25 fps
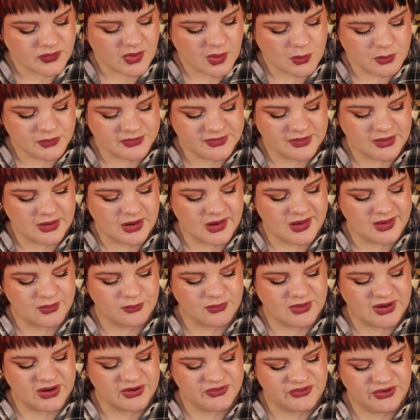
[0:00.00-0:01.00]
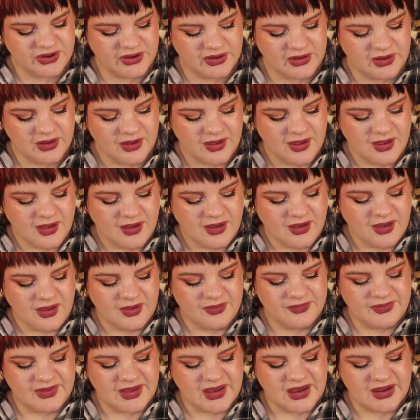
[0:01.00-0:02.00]
was a guy writing
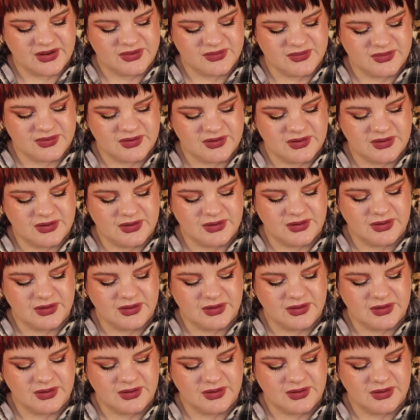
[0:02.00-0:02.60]
that